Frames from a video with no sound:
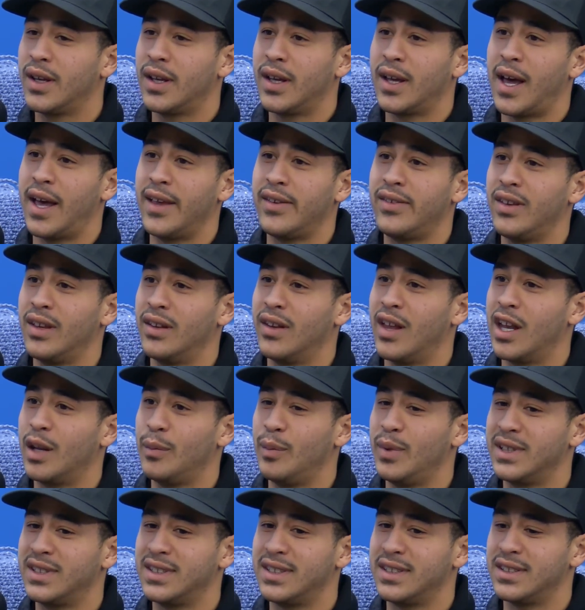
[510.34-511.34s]
I see a lot of
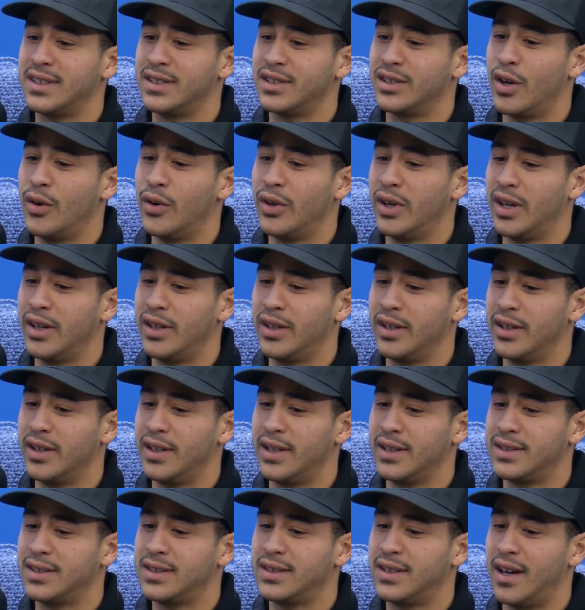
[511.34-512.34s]
businesses going under and
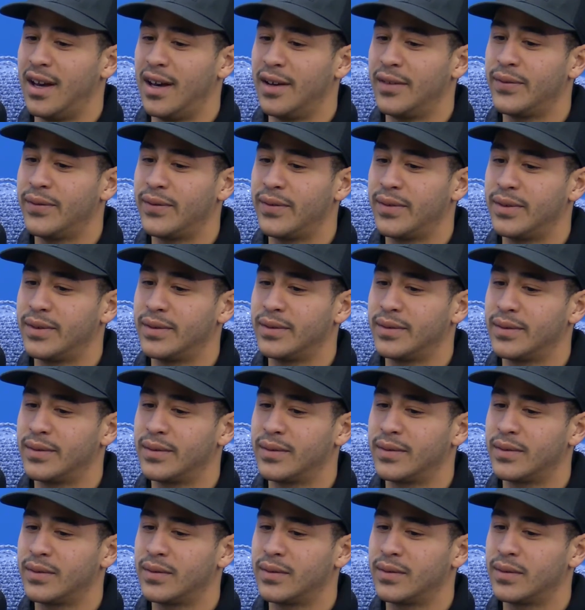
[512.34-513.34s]
it's tough.
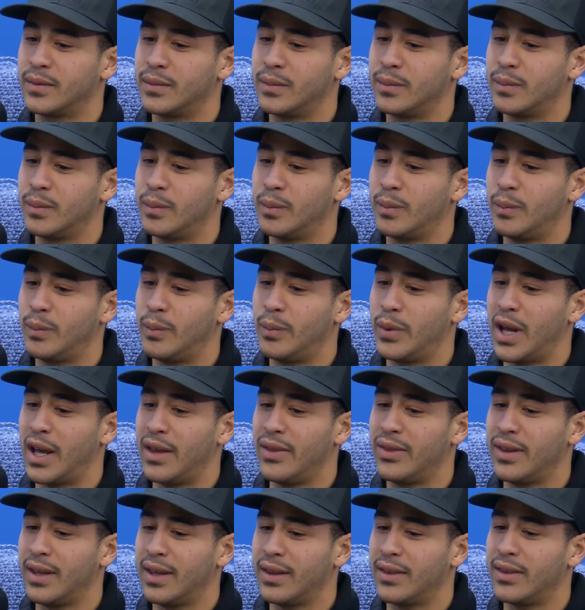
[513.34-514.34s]
But I
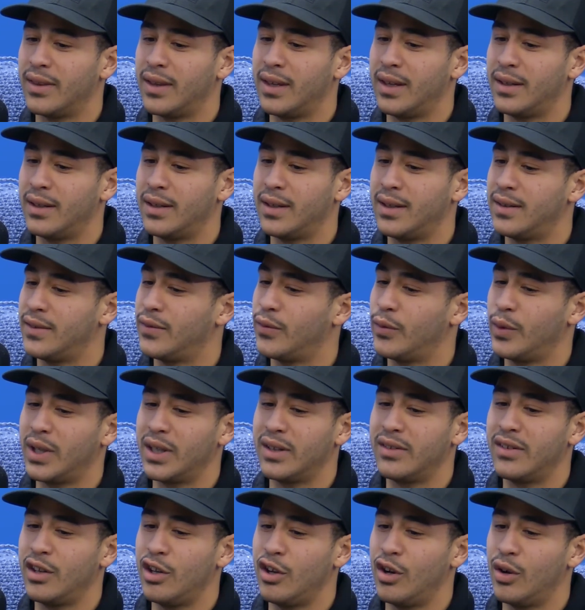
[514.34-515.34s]
think that if we
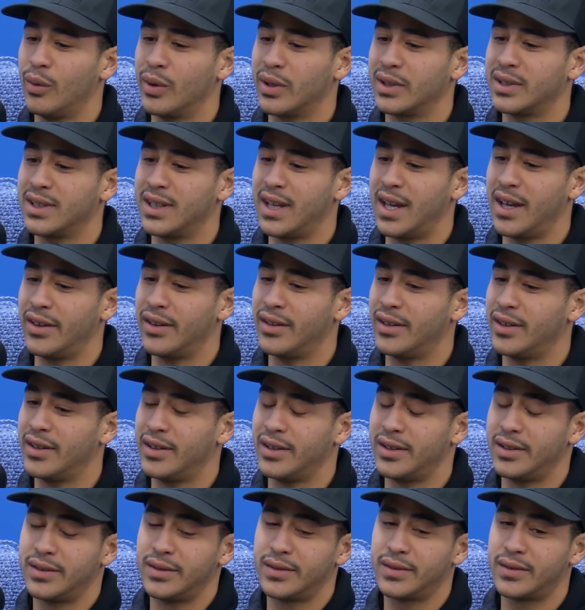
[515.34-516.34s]
continue to work together
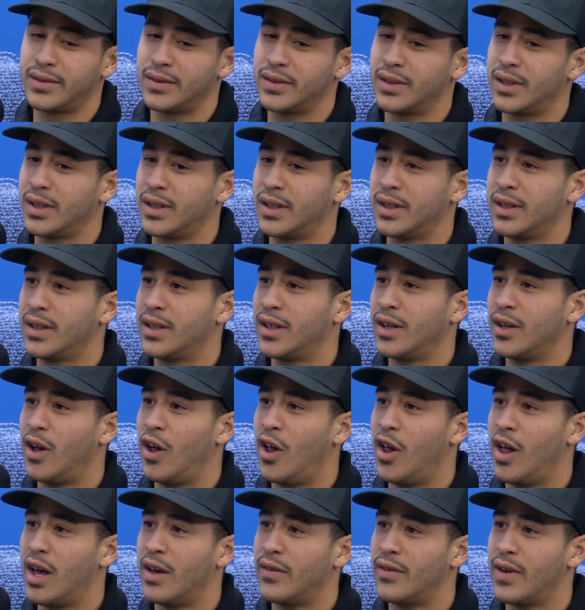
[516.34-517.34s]
and
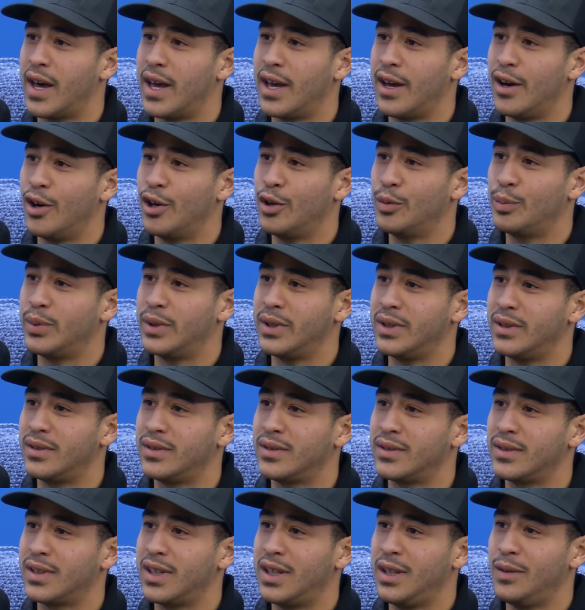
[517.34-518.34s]
all have high hope and
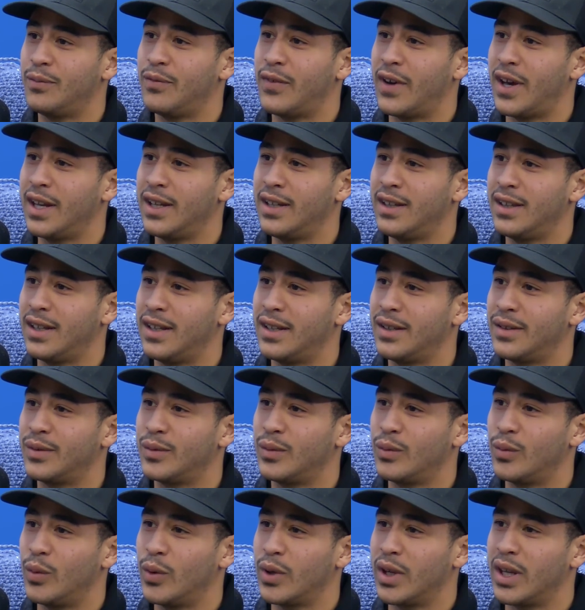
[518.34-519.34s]
keep mm-hmm. fighting, that
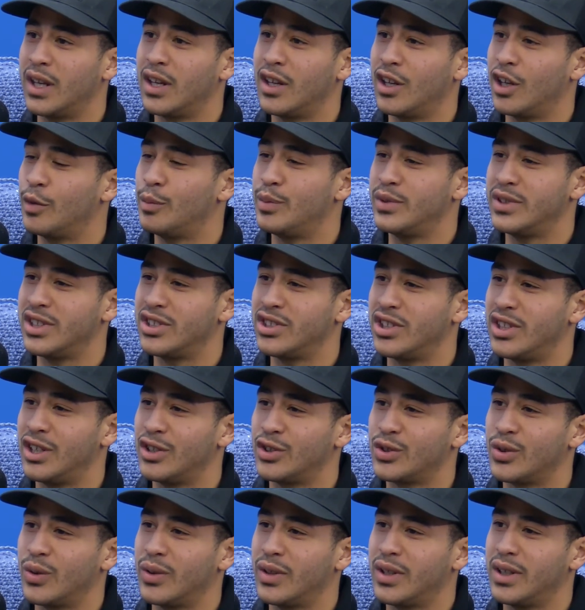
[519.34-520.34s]
we'll get in a good position here
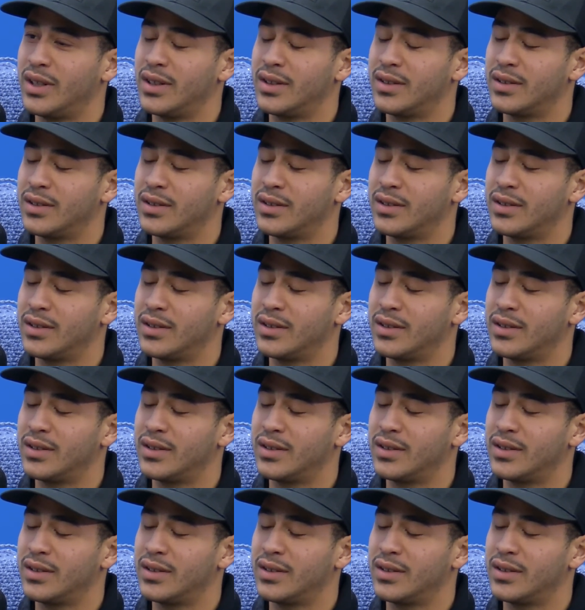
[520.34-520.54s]
shortly.